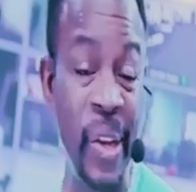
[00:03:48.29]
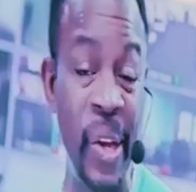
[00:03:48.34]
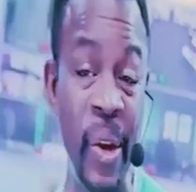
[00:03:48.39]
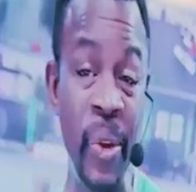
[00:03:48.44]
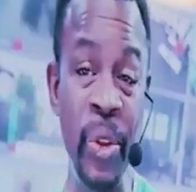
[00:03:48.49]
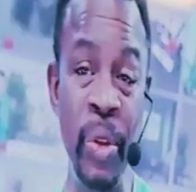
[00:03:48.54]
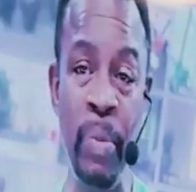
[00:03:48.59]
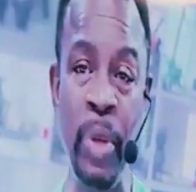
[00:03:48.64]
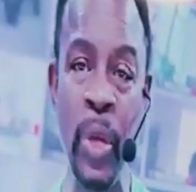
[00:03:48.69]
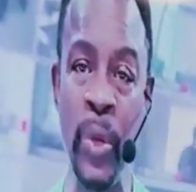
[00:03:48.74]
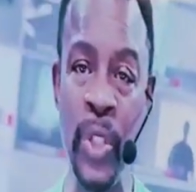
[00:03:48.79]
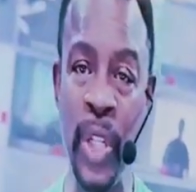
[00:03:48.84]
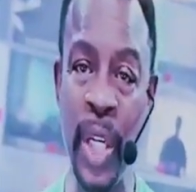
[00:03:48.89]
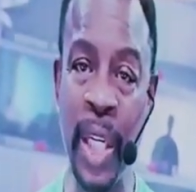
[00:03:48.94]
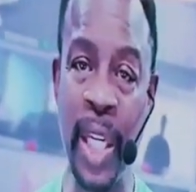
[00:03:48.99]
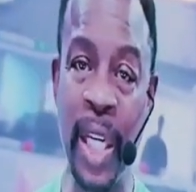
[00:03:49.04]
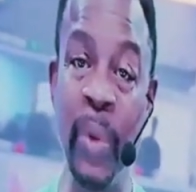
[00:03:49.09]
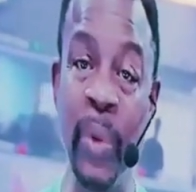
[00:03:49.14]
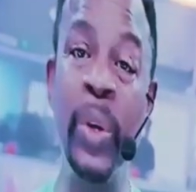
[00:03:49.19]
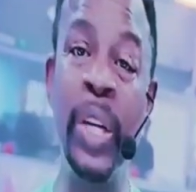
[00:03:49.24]
hear the music,
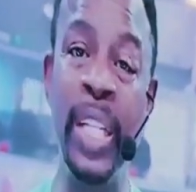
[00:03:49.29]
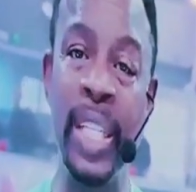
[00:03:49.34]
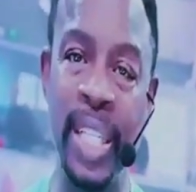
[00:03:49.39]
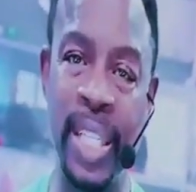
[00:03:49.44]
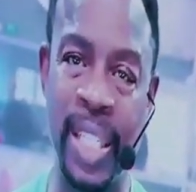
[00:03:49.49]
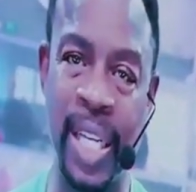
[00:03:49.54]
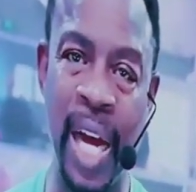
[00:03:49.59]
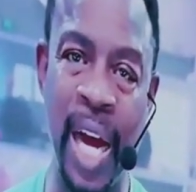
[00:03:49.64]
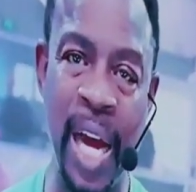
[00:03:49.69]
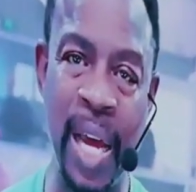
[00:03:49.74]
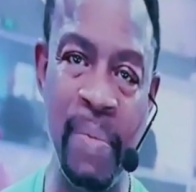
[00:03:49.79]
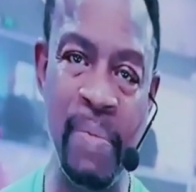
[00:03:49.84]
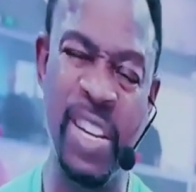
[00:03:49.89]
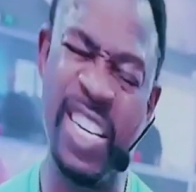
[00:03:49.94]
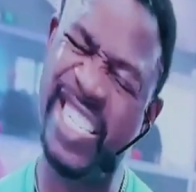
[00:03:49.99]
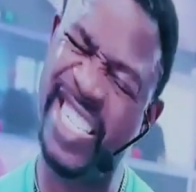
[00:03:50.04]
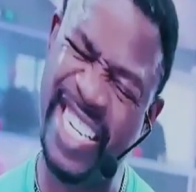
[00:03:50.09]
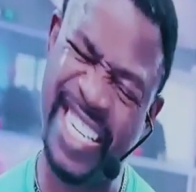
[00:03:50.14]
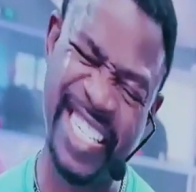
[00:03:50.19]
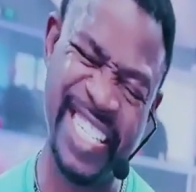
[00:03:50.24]
and when it's time,
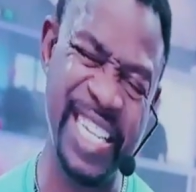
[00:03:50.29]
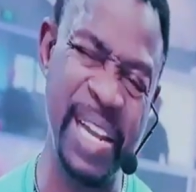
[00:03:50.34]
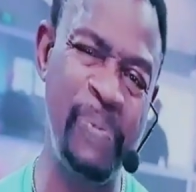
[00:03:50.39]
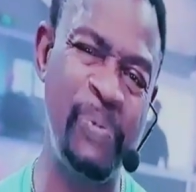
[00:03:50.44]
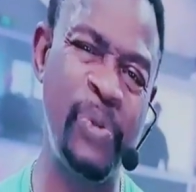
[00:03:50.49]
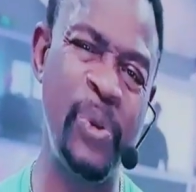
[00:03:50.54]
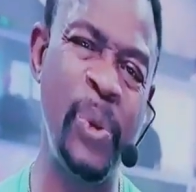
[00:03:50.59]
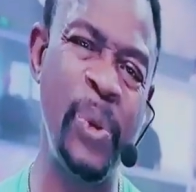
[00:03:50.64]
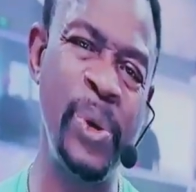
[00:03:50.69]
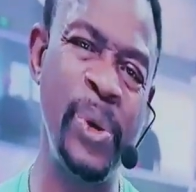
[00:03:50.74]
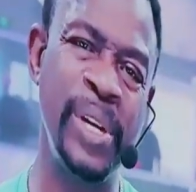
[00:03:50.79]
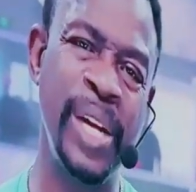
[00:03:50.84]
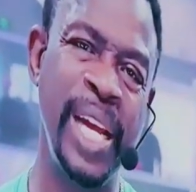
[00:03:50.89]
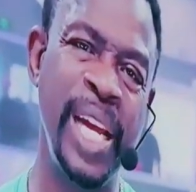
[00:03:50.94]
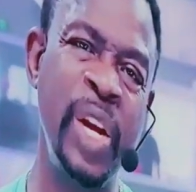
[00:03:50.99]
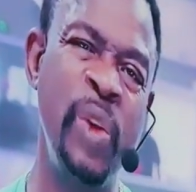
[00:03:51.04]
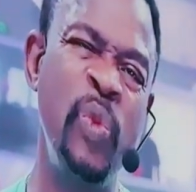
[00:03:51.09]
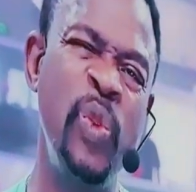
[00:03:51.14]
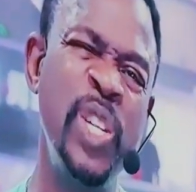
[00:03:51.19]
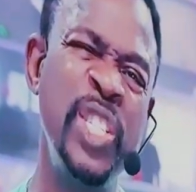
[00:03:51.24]
you step forward
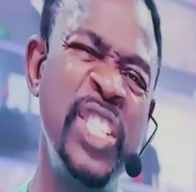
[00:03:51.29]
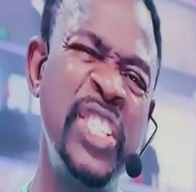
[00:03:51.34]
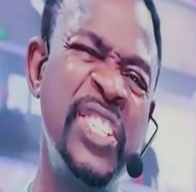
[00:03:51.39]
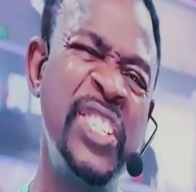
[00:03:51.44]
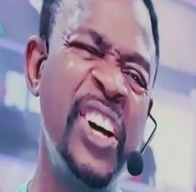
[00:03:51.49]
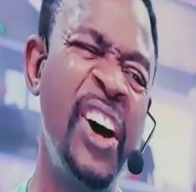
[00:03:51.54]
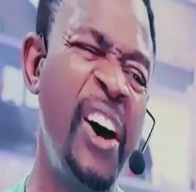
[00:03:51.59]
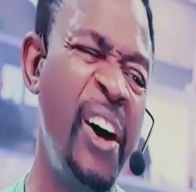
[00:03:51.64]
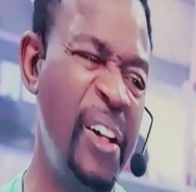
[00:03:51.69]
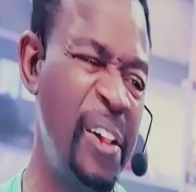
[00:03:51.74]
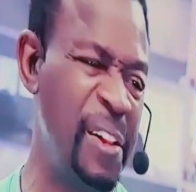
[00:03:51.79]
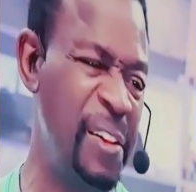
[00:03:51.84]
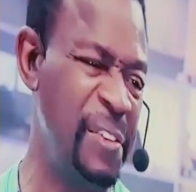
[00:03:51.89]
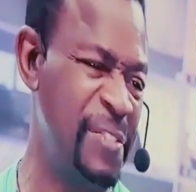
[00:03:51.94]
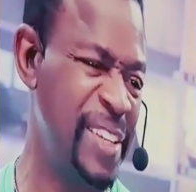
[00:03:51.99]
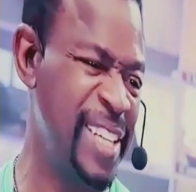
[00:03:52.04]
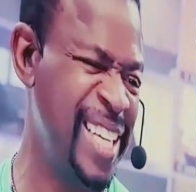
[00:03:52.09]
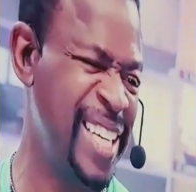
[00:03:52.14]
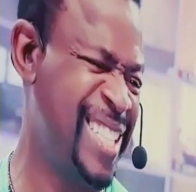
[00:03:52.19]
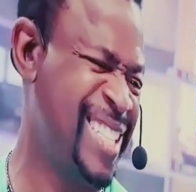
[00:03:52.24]
and resolve.
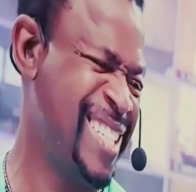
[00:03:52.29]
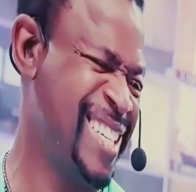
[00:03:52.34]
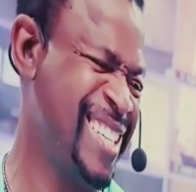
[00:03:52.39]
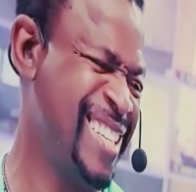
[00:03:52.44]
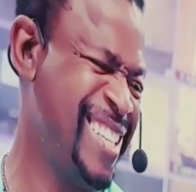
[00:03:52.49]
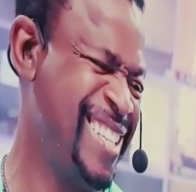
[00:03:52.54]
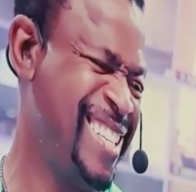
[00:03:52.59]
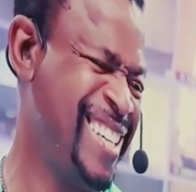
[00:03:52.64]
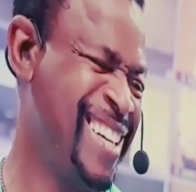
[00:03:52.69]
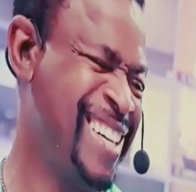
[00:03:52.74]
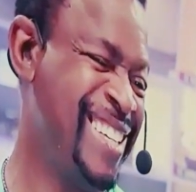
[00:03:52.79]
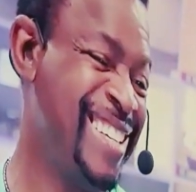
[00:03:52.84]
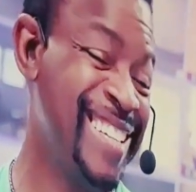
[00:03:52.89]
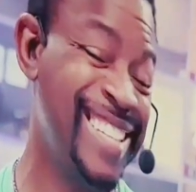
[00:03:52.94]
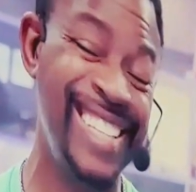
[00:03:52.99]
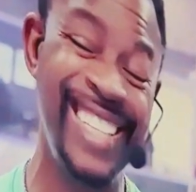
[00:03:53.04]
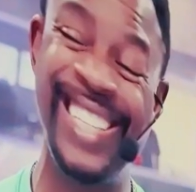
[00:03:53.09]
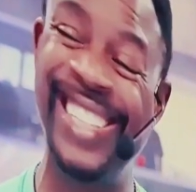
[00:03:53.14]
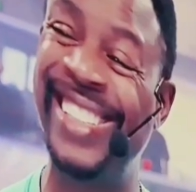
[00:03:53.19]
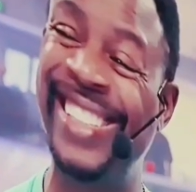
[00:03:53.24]
It's a done
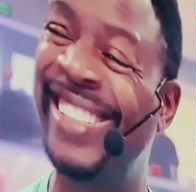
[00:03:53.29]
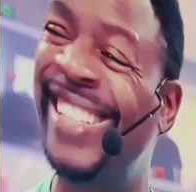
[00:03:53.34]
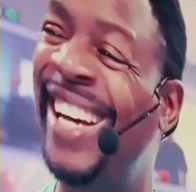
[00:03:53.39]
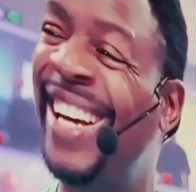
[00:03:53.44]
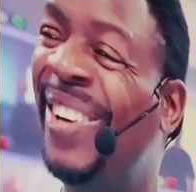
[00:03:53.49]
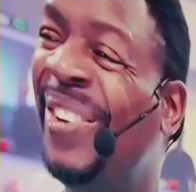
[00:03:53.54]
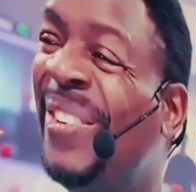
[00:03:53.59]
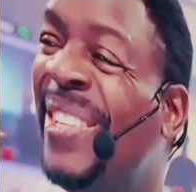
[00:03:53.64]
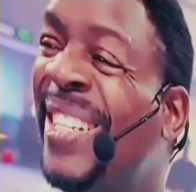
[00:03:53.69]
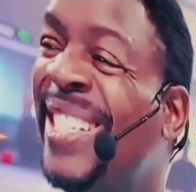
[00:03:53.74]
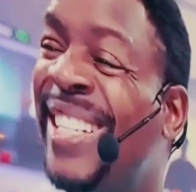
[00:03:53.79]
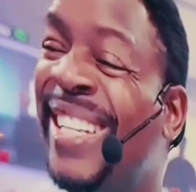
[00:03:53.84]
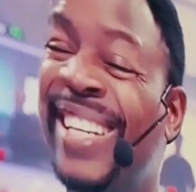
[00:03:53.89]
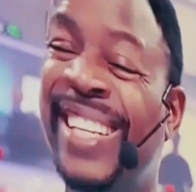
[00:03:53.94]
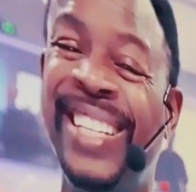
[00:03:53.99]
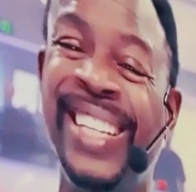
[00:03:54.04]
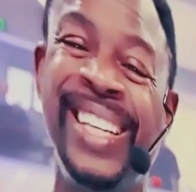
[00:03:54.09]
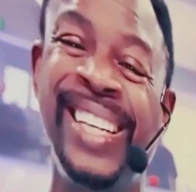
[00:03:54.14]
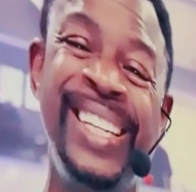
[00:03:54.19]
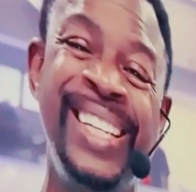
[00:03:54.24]
deal. Not only is it a
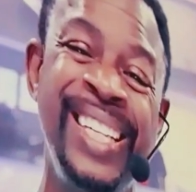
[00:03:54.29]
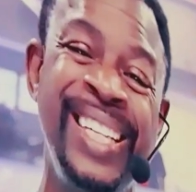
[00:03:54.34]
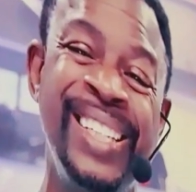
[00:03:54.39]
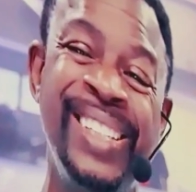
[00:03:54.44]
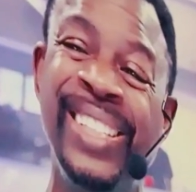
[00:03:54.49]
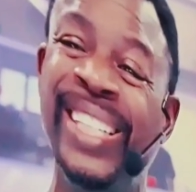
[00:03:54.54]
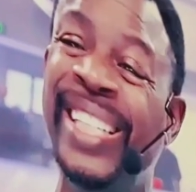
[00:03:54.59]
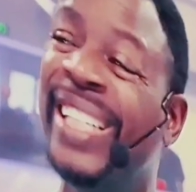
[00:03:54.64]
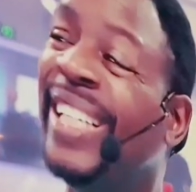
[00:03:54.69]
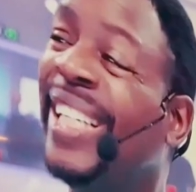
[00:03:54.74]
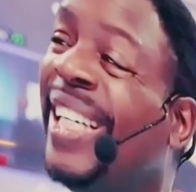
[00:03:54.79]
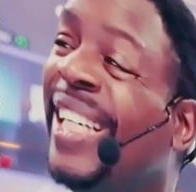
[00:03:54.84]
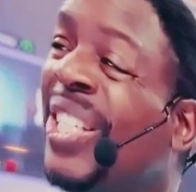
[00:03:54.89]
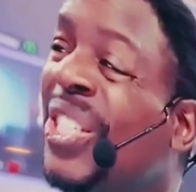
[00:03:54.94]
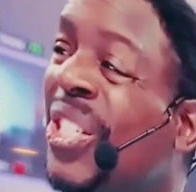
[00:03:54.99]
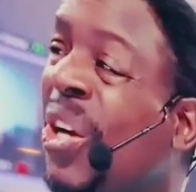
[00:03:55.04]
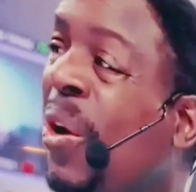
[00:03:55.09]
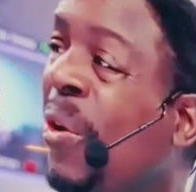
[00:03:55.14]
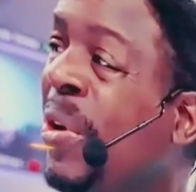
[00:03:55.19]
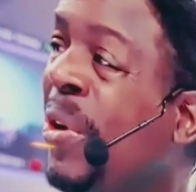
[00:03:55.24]
done deal, it's
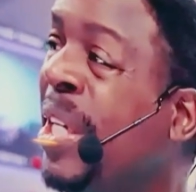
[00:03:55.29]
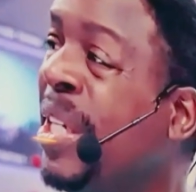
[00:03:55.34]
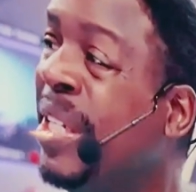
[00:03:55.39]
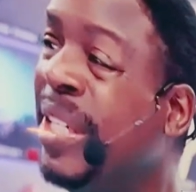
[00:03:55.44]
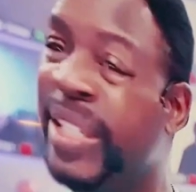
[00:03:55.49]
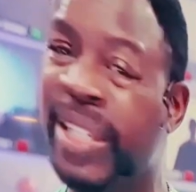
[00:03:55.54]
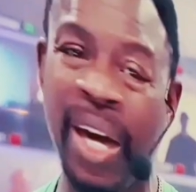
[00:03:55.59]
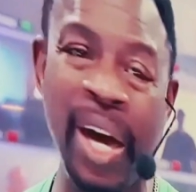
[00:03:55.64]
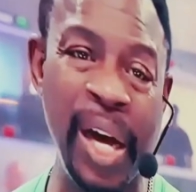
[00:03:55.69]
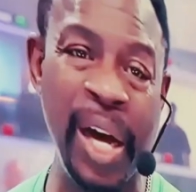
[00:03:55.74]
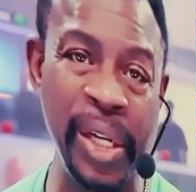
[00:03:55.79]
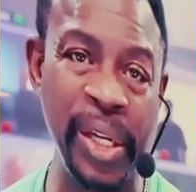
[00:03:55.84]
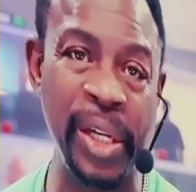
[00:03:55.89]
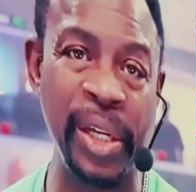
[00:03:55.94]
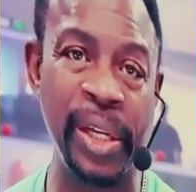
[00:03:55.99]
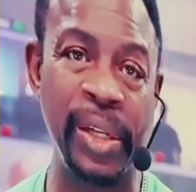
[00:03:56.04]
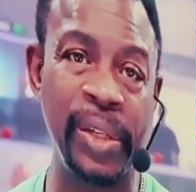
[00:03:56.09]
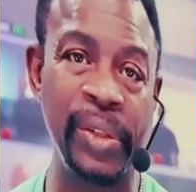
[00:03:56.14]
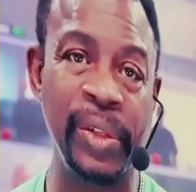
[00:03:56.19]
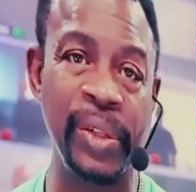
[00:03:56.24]
already done.
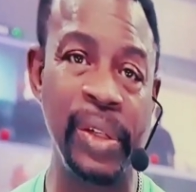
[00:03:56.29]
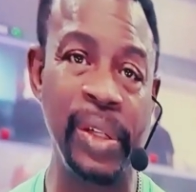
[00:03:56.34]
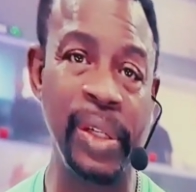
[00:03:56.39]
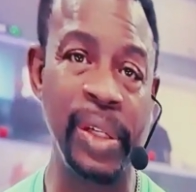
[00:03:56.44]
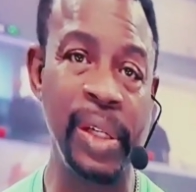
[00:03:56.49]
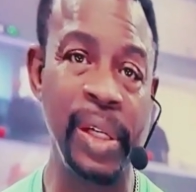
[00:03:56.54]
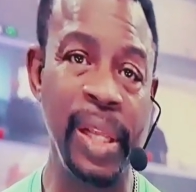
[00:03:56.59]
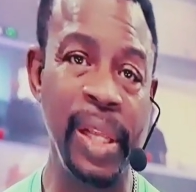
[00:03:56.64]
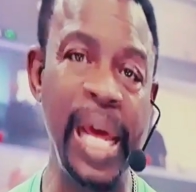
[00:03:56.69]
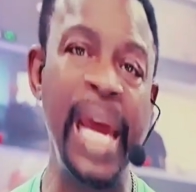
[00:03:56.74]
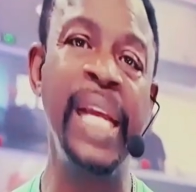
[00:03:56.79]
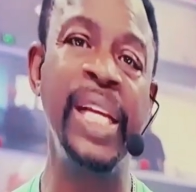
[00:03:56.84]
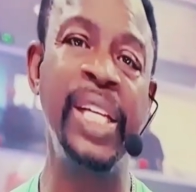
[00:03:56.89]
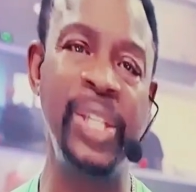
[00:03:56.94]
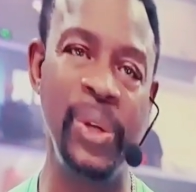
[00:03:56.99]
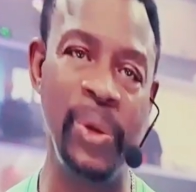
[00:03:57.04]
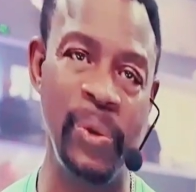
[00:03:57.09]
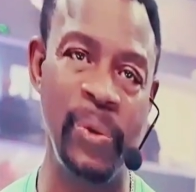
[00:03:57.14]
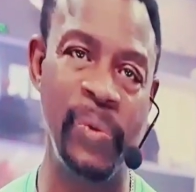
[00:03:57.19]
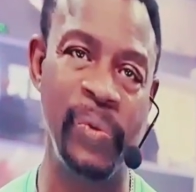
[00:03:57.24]
Thank
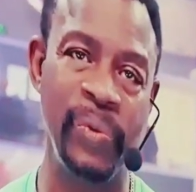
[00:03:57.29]
you.